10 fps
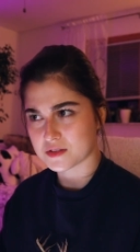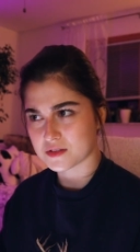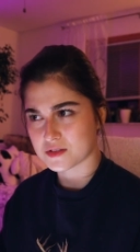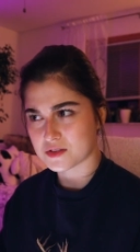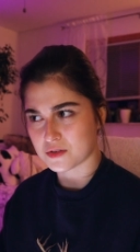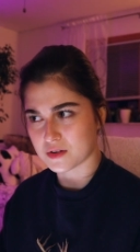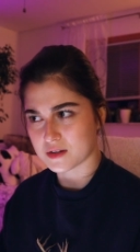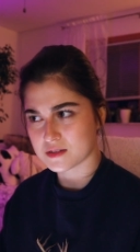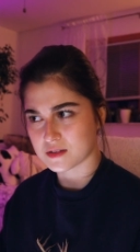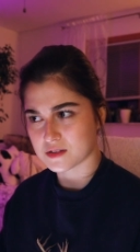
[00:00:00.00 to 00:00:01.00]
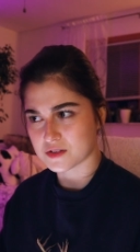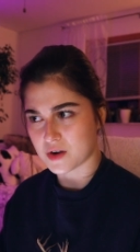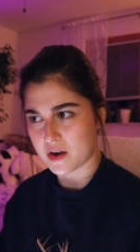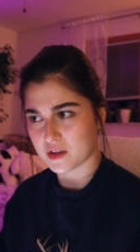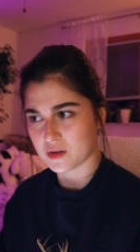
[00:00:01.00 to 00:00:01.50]
students and the
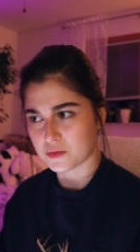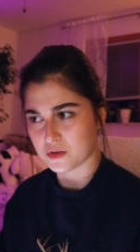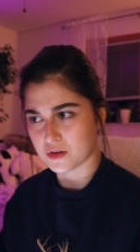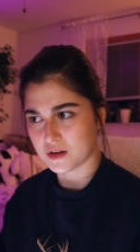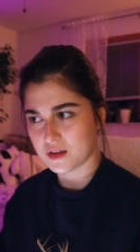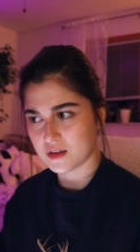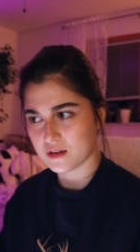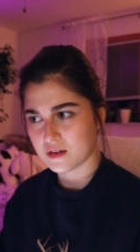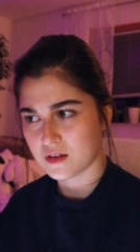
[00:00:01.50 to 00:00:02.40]
surrounding community?